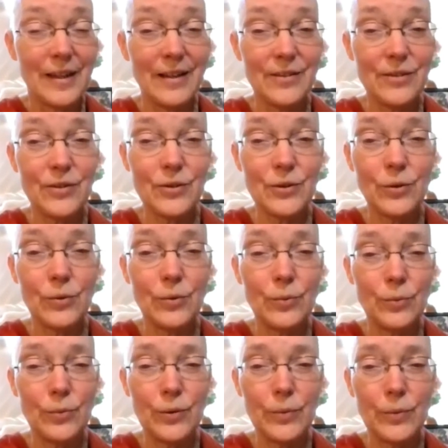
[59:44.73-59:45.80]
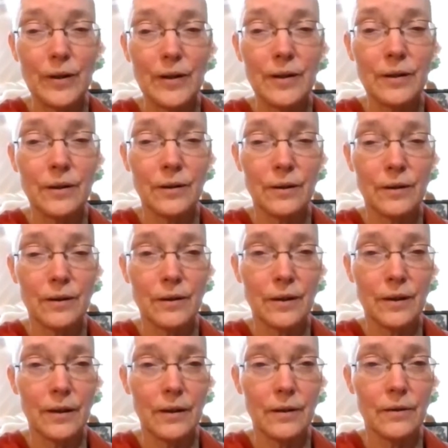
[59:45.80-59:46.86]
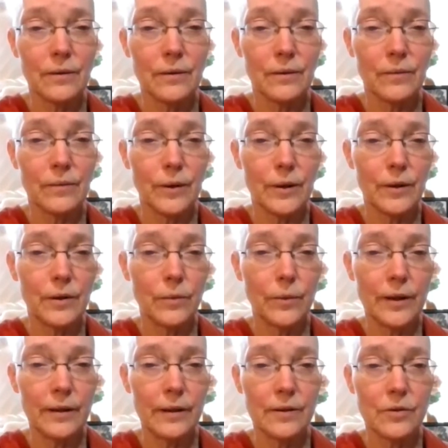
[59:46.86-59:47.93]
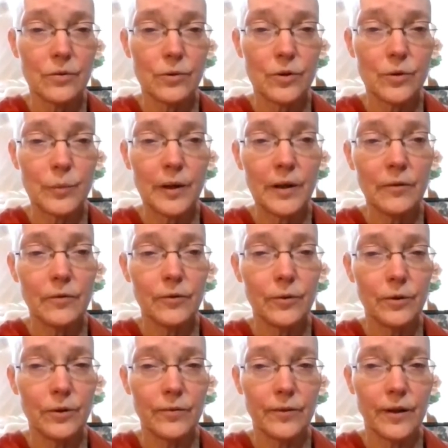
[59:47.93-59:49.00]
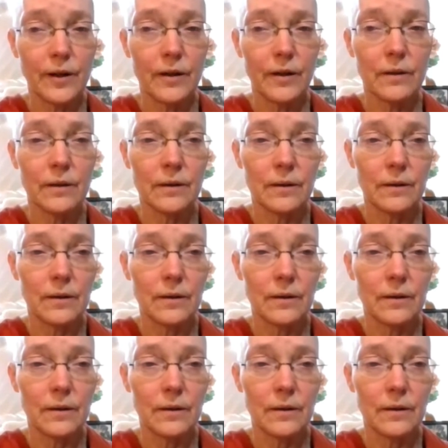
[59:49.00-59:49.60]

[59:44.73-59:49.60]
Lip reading: And so we want to eat in a way that's respectful of that,